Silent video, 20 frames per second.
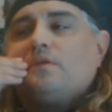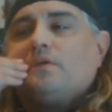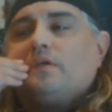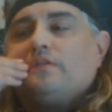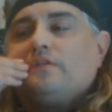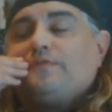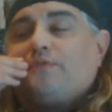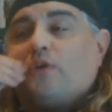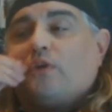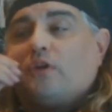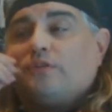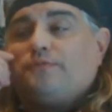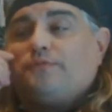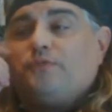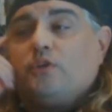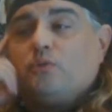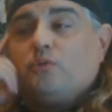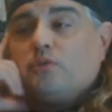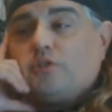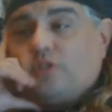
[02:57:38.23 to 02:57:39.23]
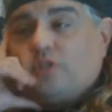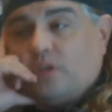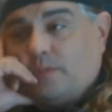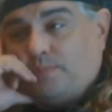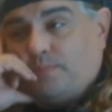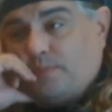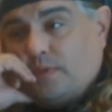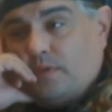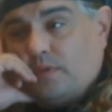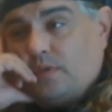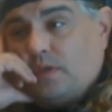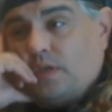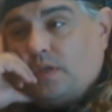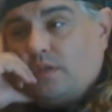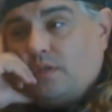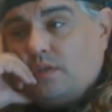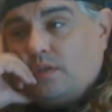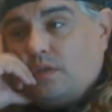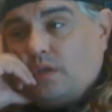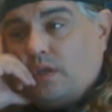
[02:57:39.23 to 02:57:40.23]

as far as viewerships and